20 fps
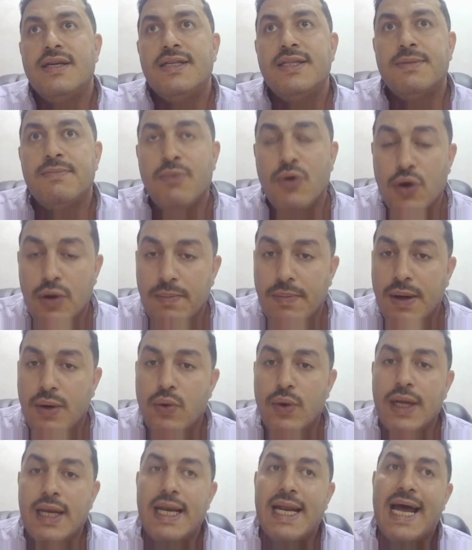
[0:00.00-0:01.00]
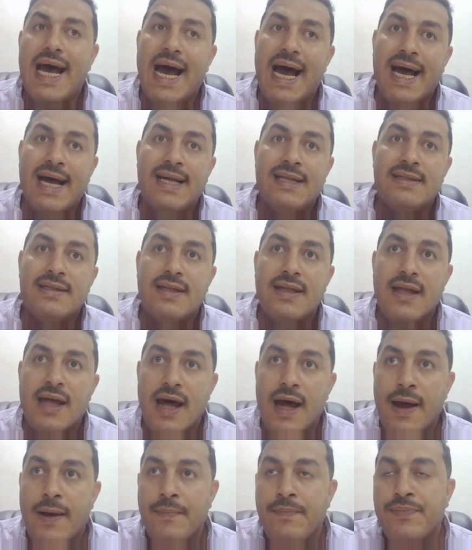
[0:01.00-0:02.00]
small bowel and
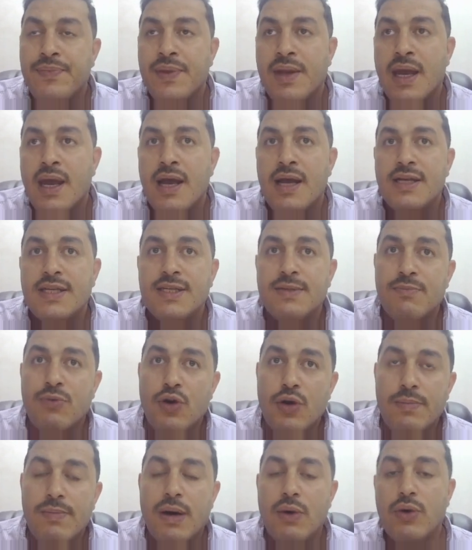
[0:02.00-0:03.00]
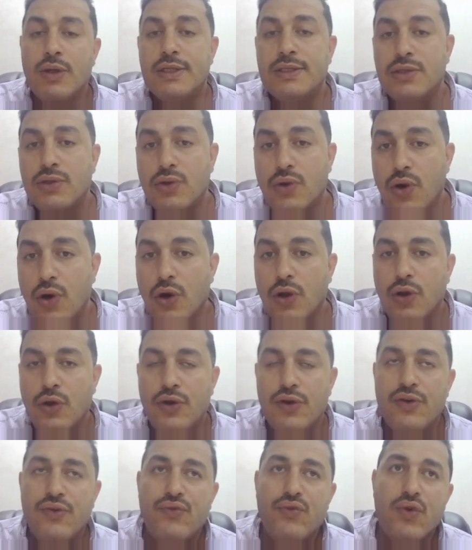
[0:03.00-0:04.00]
the small bowel to
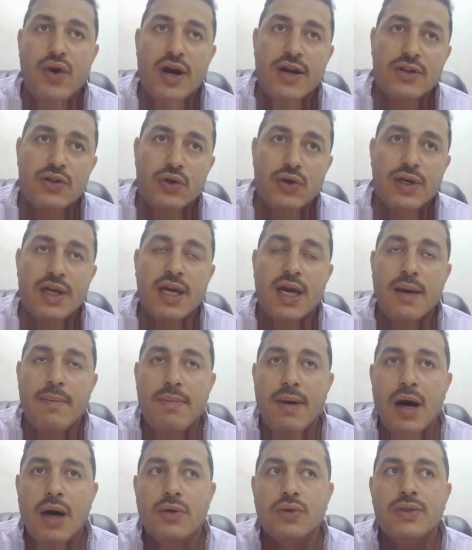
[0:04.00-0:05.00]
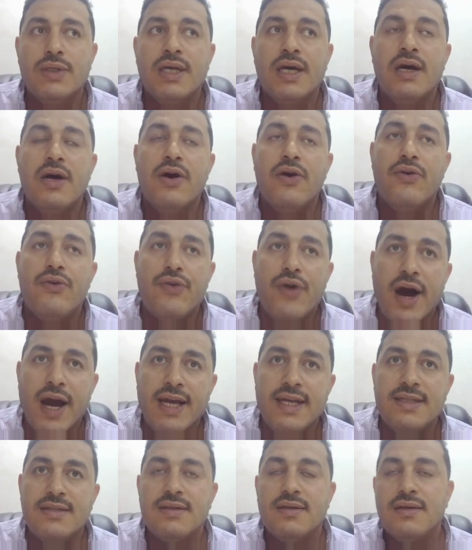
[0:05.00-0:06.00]
colon, if we are talking about
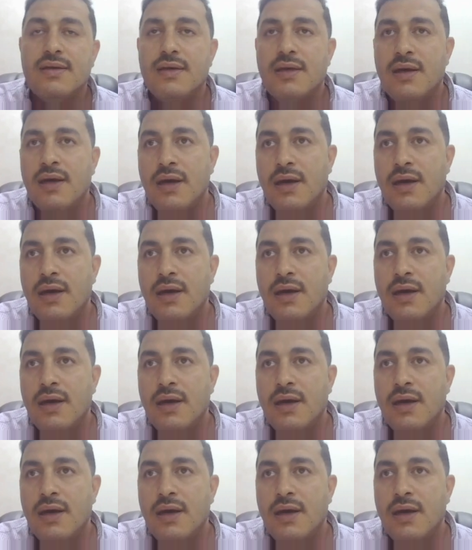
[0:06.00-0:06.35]
right